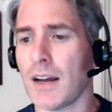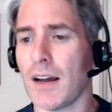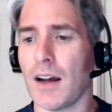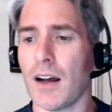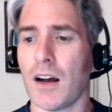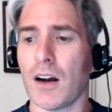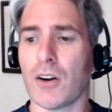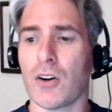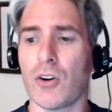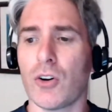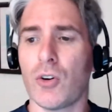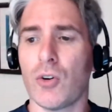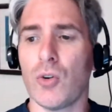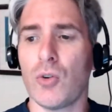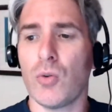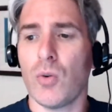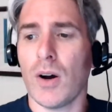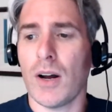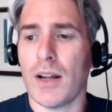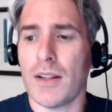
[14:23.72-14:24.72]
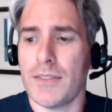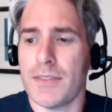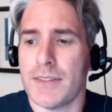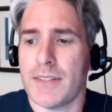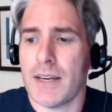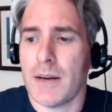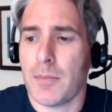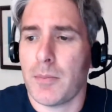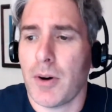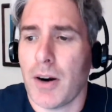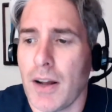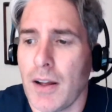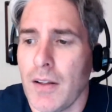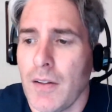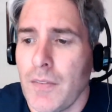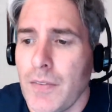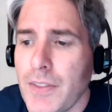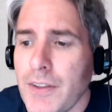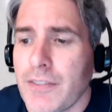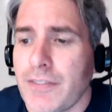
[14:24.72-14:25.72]
A good one,
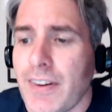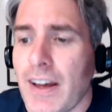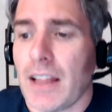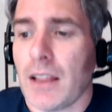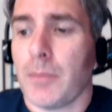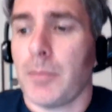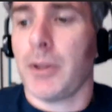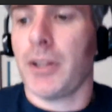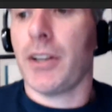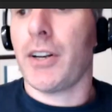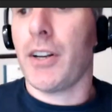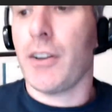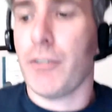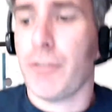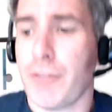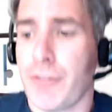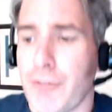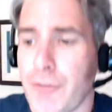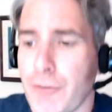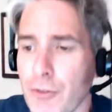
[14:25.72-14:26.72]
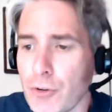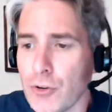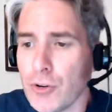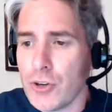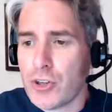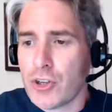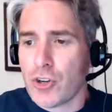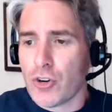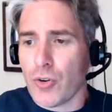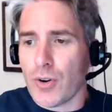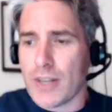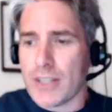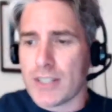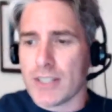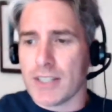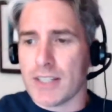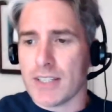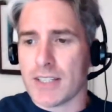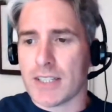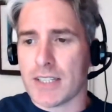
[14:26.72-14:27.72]
Deborah. The availability of food
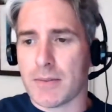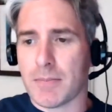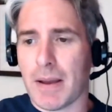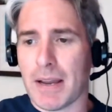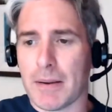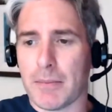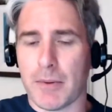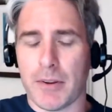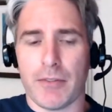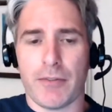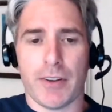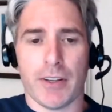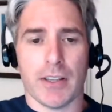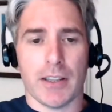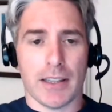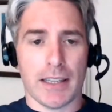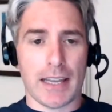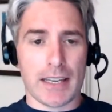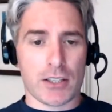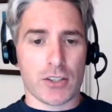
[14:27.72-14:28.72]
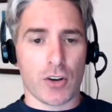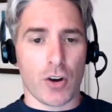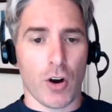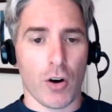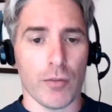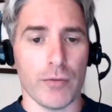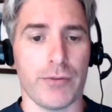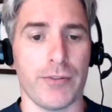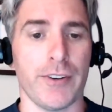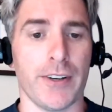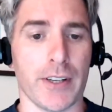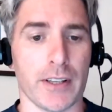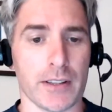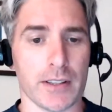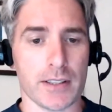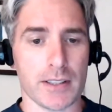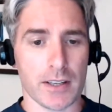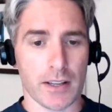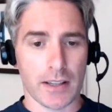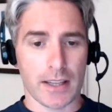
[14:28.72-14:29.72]
choices making me feel less confident.
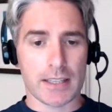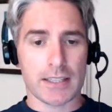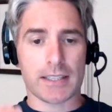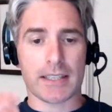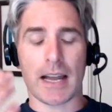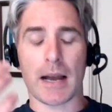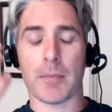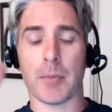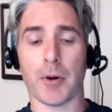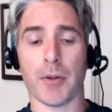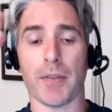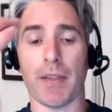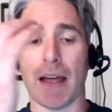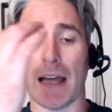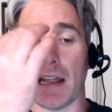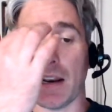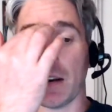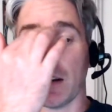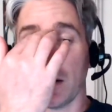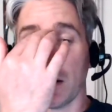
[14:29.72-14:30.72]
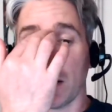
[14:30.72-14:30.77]
So let's tap on that.